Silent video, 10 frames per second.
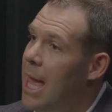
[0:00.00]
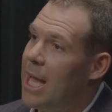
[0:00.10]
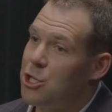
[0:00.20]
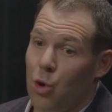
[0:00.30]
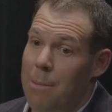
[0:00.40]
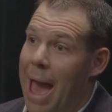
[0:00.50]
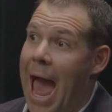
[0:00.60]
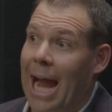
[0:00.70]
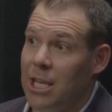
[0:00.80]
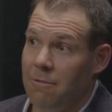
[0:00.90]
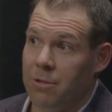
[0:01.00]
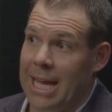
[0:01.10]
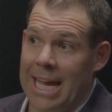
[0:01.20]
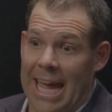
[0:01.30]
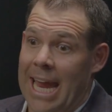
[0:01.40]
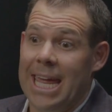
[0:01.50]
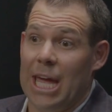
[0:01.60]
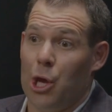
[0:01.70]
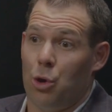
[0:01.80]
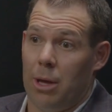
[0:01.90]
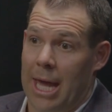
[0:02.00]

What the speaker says: And so I'm actively in any